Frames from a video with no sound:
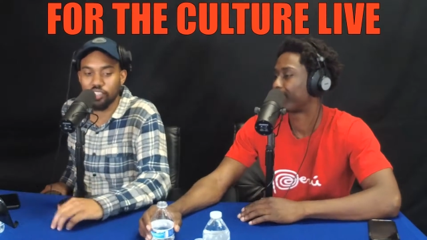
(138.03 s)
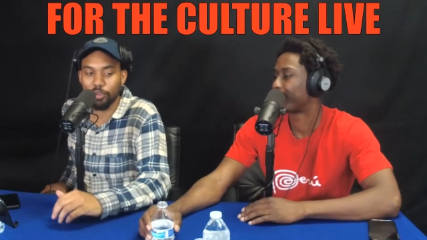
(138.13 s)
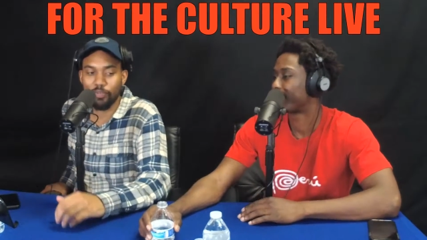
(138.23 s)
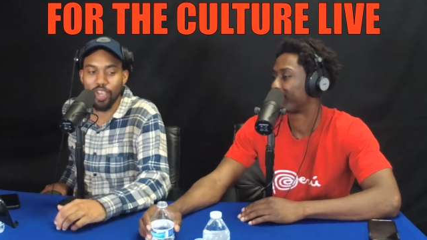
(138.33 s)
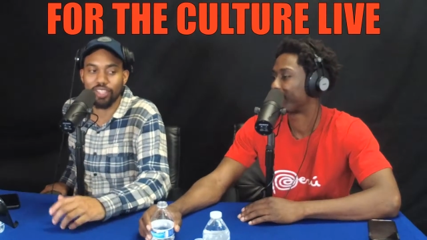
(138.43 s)

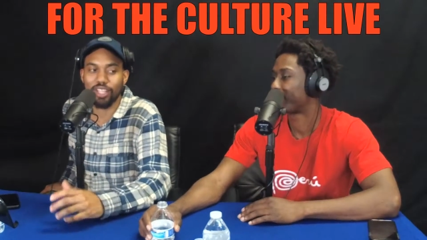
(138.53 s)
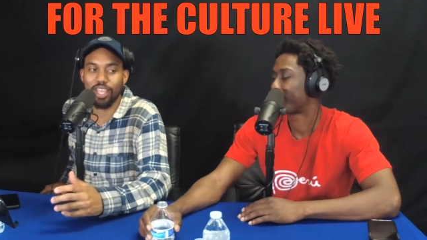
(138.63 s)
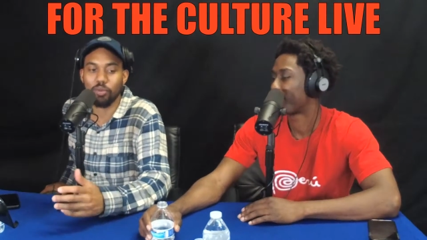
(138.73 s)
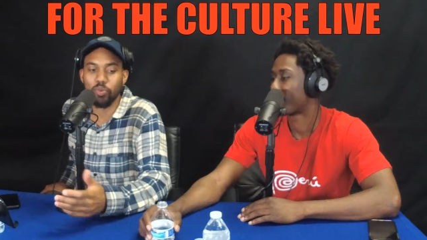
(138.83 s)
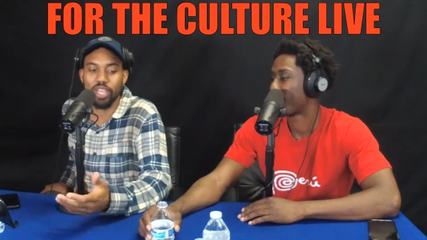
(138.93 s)
Speaker 1: So the fact that
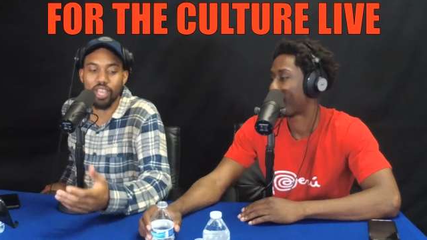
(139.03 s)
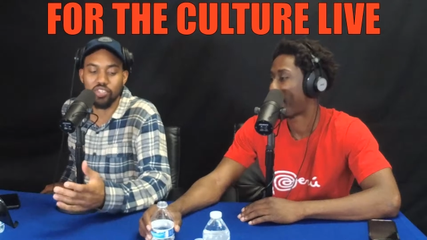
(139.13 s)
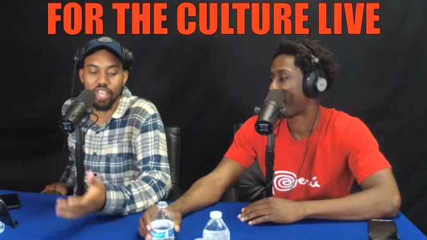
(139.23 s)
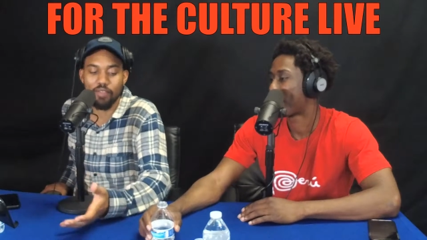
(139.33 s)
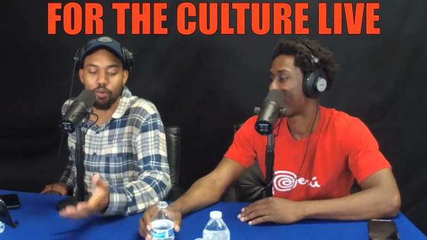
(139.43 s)
like we
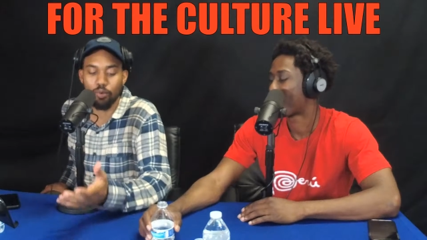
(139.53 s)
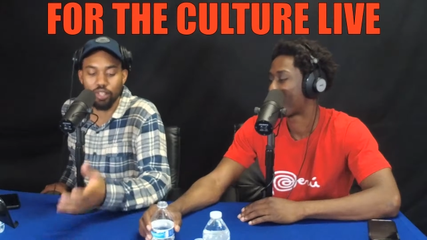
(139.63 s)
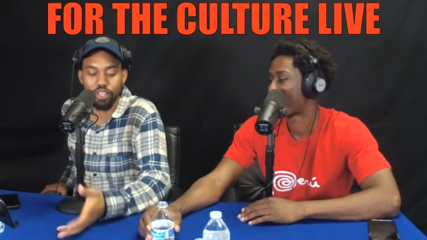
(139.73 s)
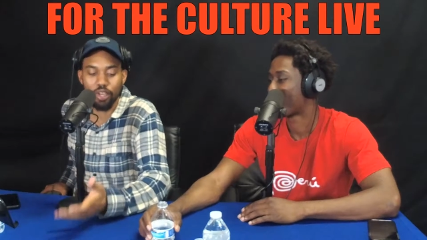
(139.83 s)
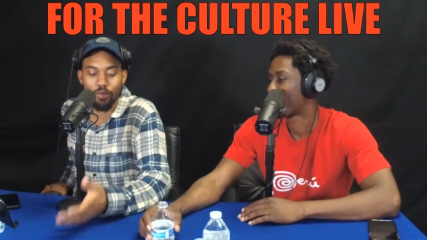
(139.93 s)
actually have a
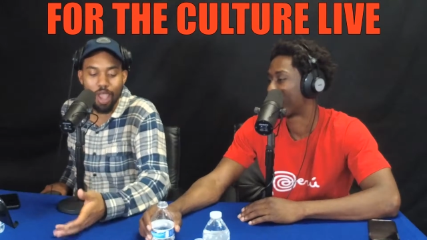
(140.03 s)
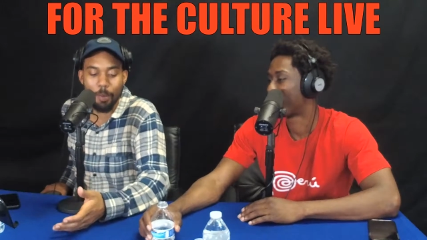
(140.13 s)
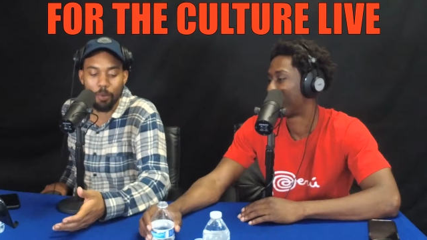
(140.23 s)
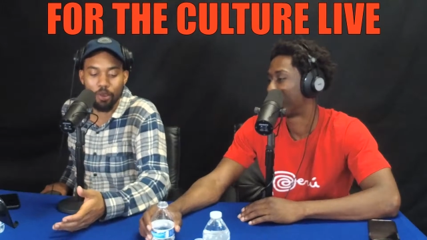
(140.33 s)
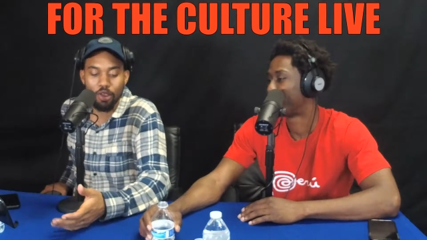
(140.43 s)
really good
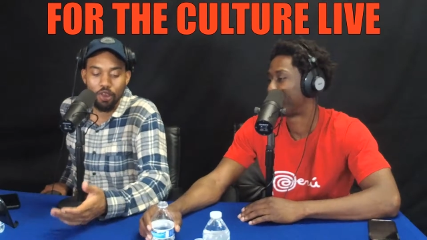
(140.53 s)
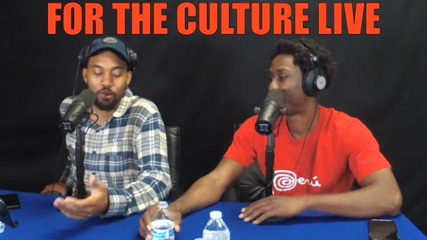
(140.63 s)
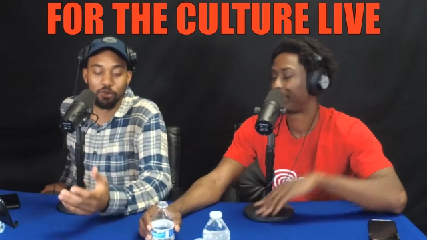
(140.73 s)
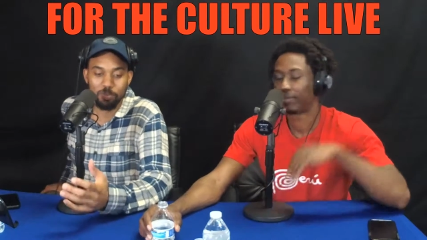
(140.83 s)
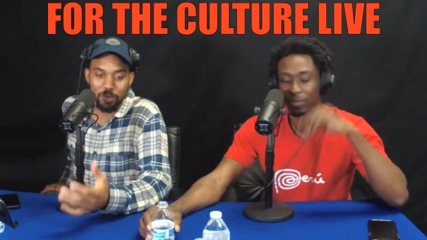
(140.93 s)
rapper
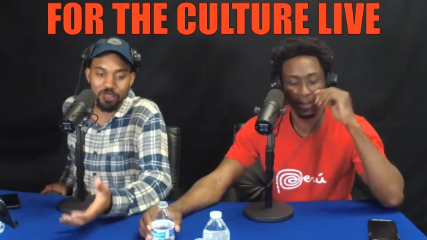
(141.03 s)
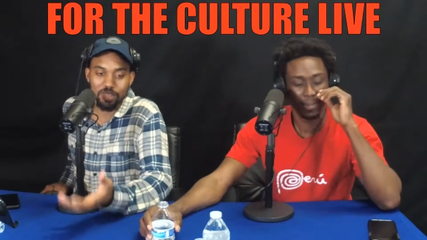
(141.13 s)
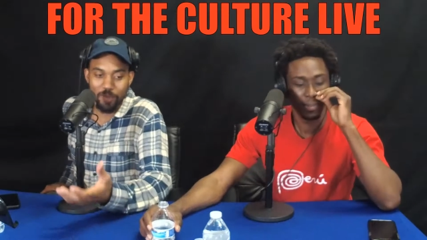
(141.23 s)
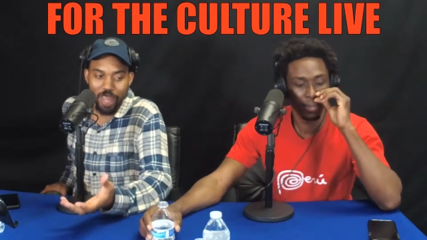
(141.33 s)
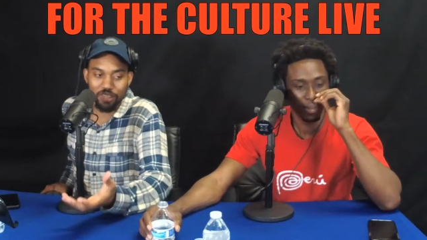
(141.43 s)
who
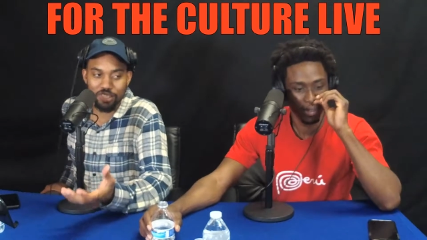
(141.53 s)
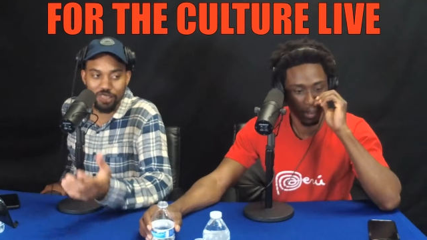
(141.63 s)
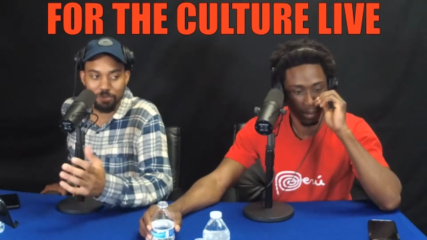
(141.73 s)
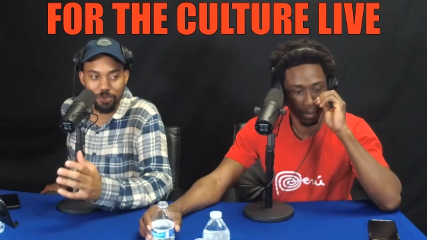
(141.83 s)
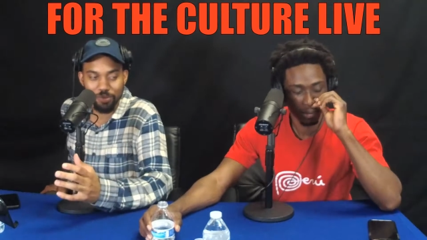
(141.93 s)
spits some
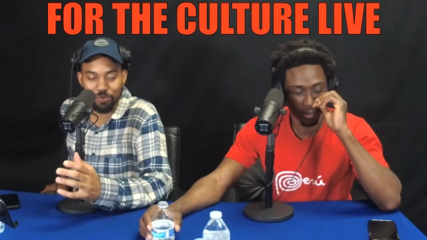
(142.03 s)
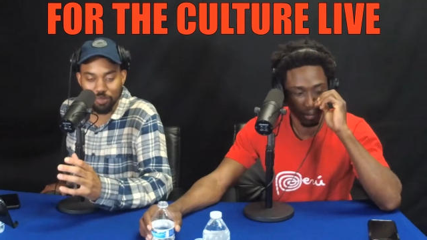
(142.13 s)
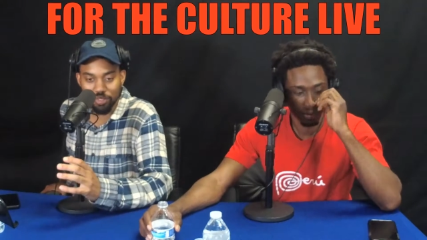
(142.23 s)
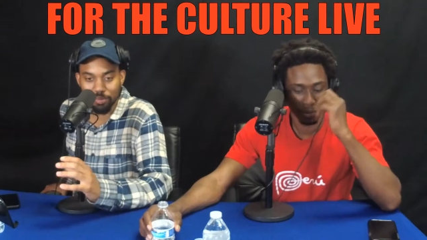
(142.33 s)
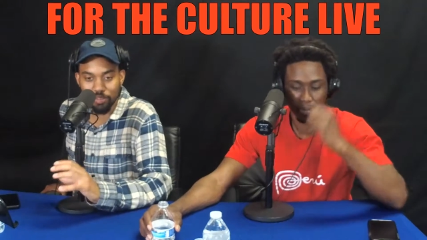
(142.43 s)
actually
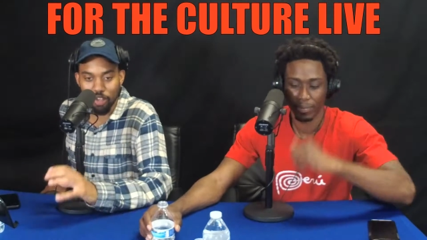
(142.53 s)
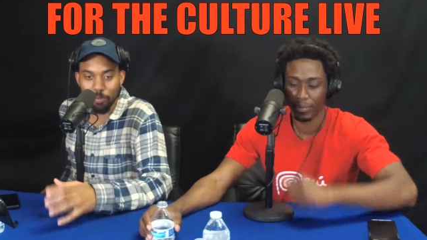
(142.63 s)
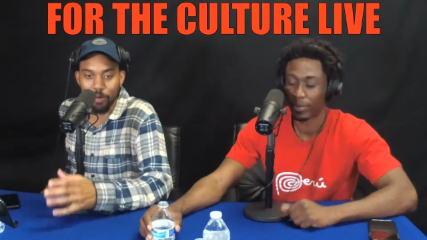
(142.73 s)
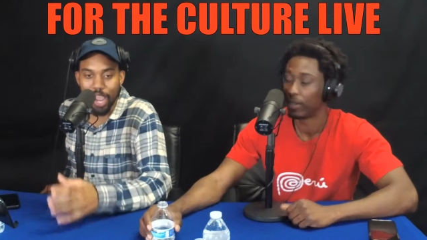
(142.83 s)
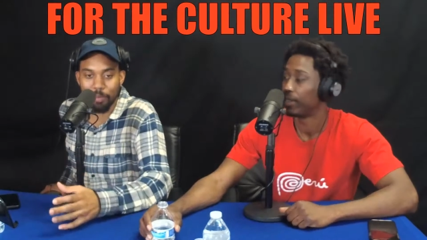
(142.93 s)
some
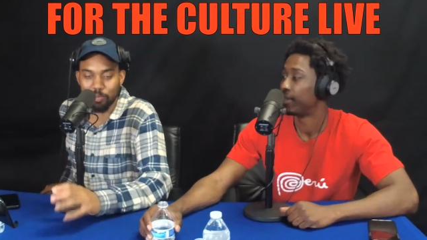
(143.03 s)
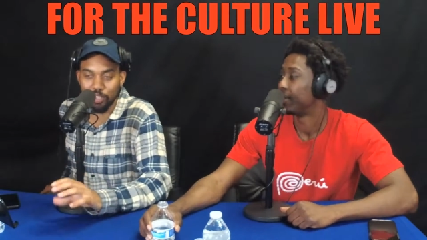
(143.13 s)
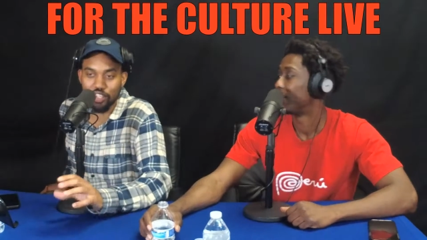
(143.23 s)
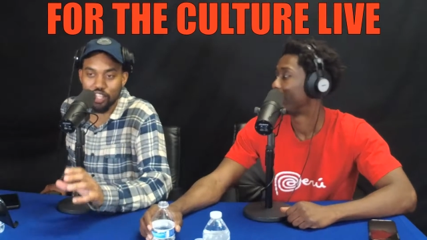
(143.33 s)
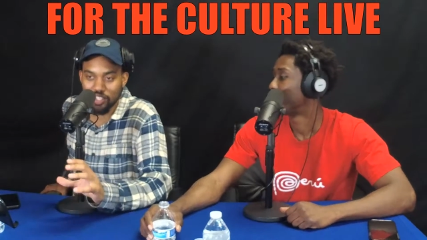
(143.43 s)
dope raps,
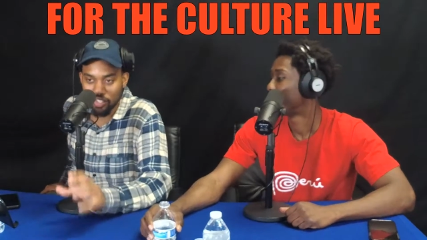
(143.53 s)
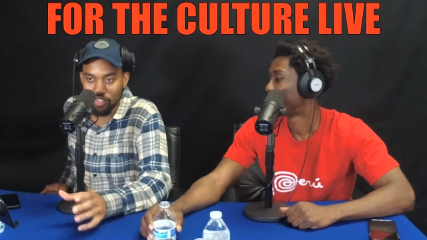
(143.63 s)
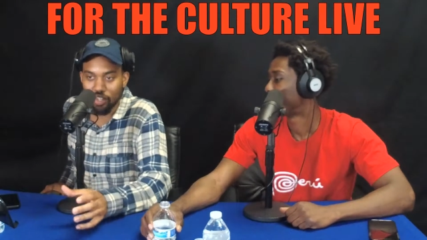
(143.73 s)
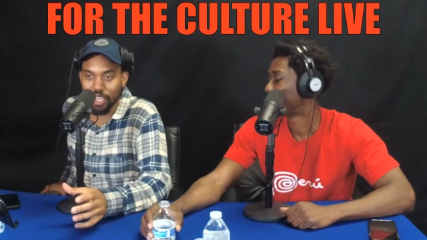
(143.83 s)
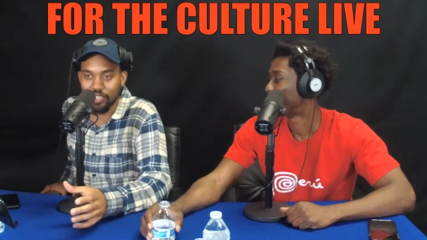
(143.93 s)
but just
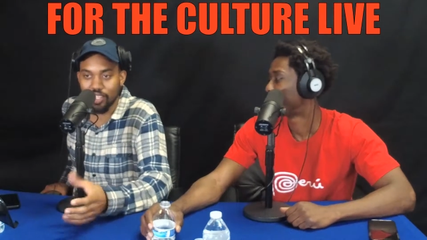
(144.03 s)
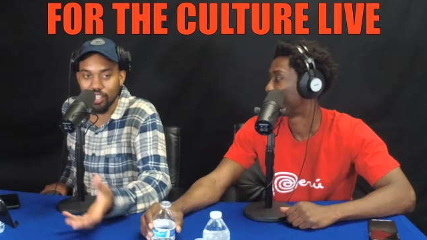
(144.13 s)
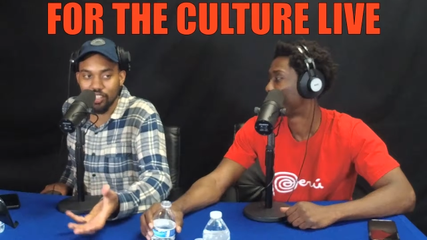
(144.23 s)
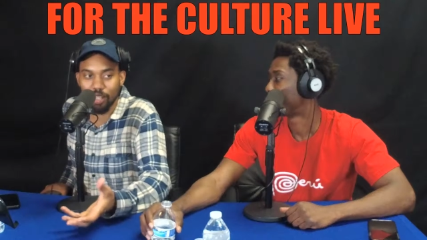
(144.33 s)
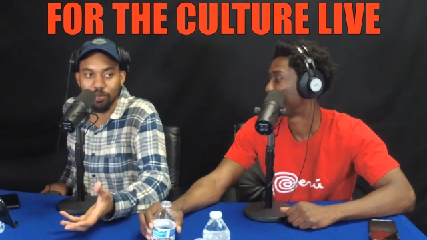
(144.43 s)
you know, like I
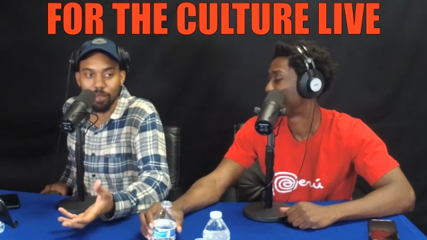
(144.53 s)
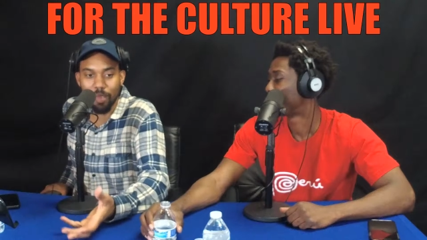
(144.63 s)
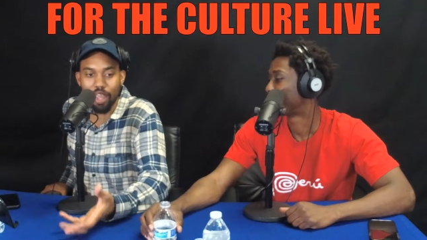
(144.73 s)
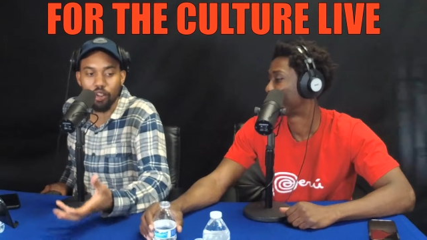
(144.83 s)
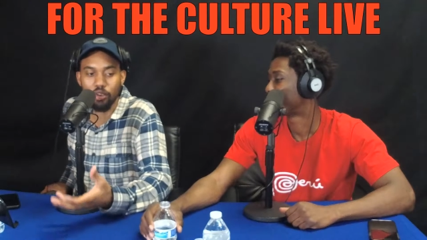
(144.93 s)
said, the
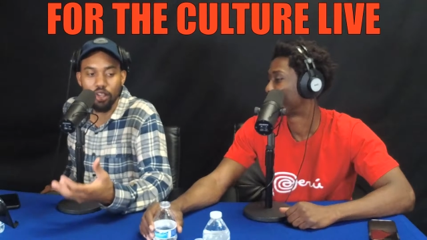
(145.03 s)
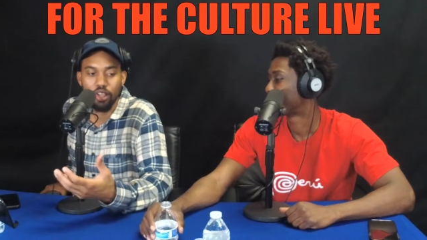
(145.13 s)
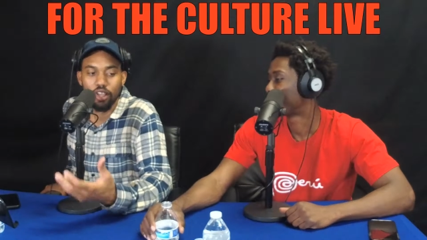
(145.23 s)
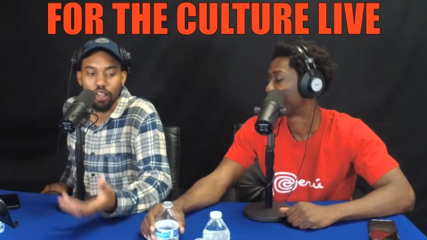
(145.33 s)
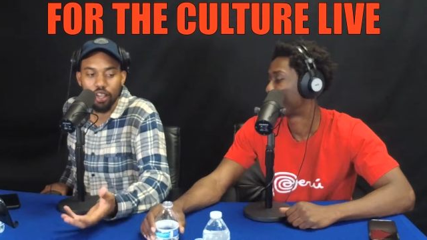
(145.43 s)
subject matter
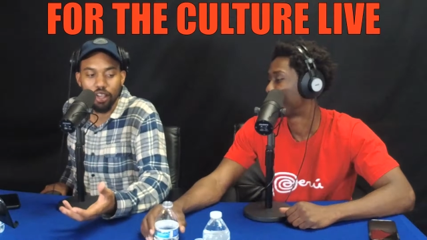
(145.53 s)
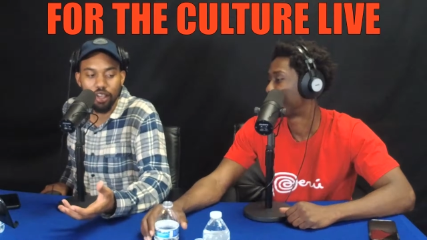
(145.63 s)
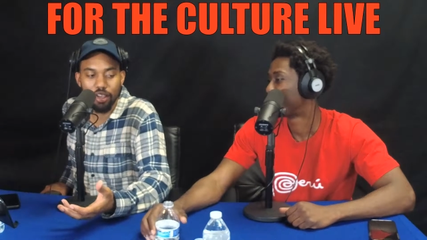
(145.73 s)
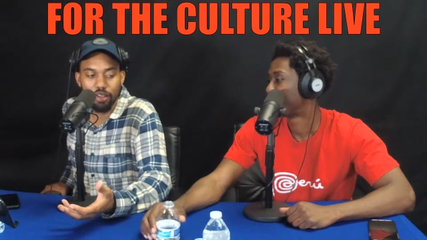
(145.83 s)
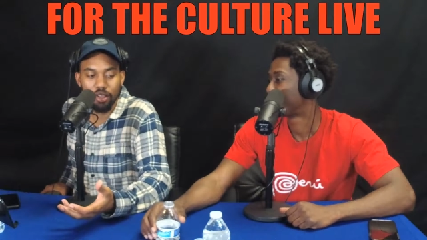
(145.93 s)

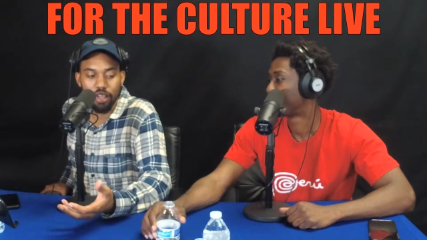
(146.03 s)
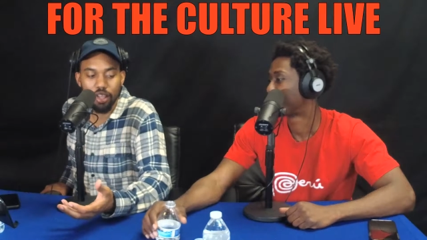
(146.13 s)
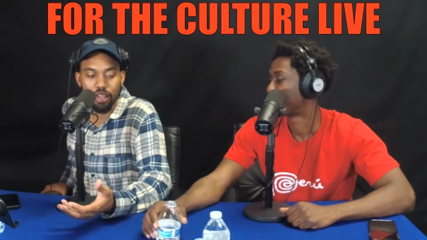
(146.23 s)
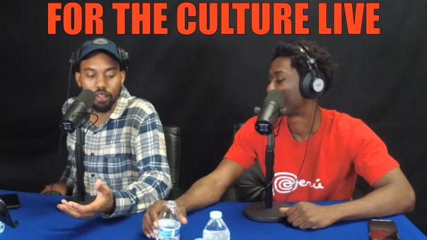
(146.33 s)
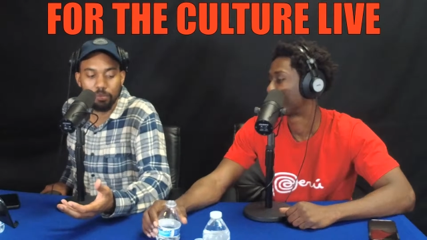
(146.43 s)
uh,
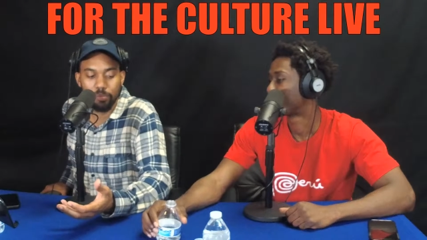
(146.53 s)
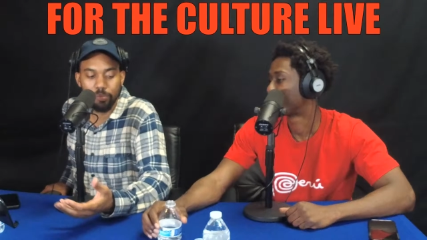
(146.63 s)
uh,